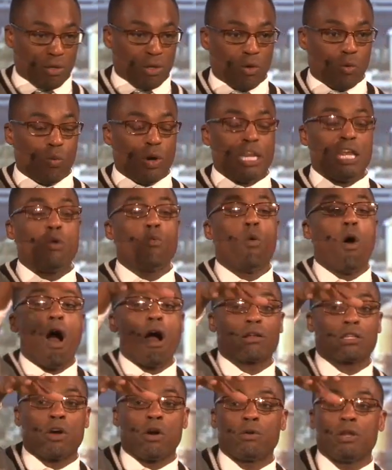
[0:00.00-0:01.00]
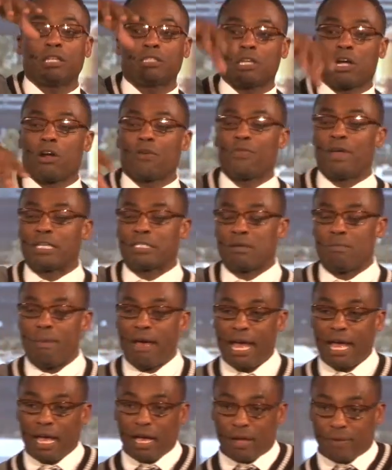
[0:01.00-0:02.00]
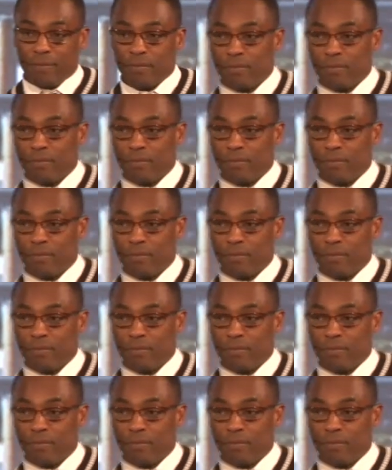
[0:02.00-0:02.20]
when he walked on this earth as a man.